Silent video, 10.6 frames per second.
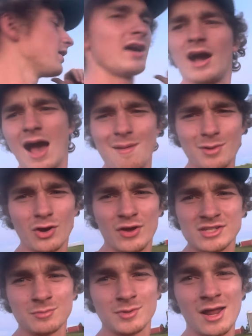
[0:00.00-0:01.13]
I'm going to go eat
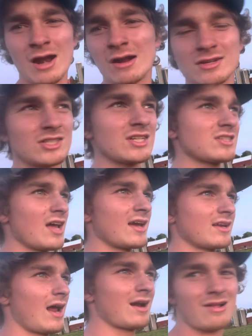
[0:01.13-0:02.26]
some dinner because it's like
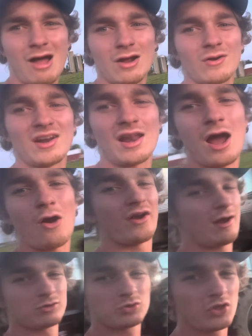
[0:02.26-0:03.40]
9 o'clock right now. And I
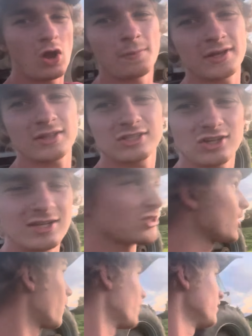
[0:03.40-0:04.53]
was really hoping to get these lights
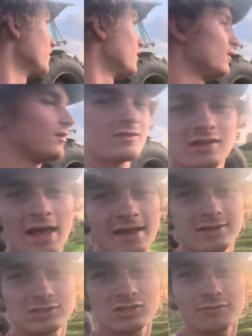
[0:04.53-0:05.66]
going tonight
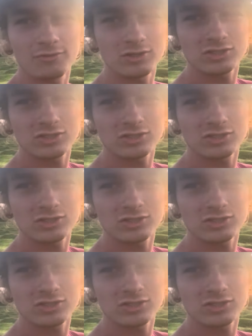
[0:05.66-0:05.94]
because it's the first